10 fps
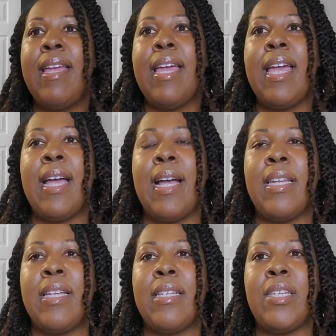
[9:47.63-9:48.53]

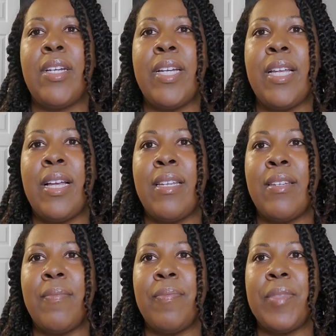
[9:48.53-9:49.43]
and
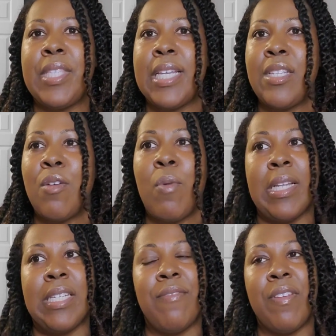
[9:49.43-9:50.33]
Darian doesn't
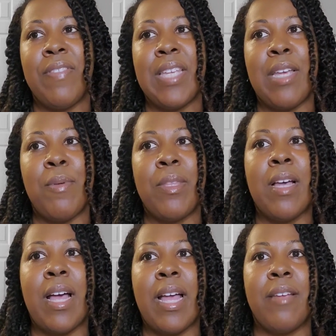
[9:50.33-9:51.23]
want a fifth date with
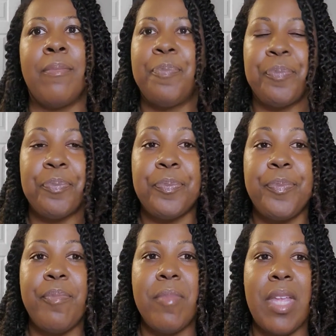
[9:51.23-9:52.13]
Kai.
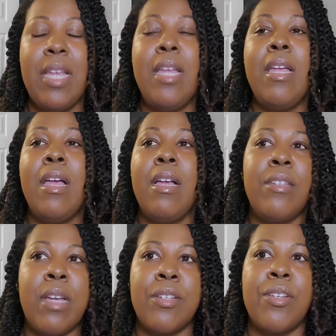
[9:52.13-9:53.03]

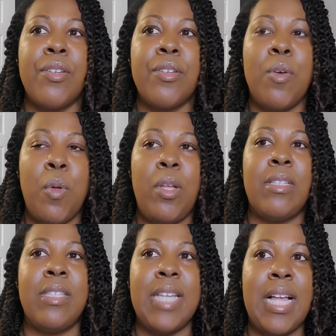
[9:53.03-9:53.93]
Dr. Nicole
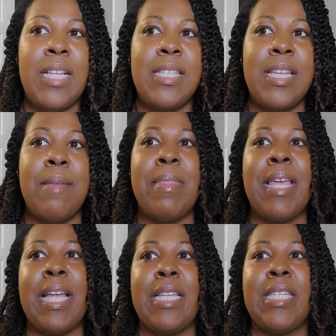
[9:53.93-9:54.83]
tells him
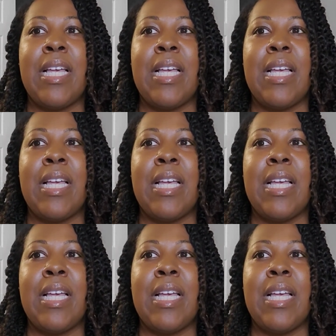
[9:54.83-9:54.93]
that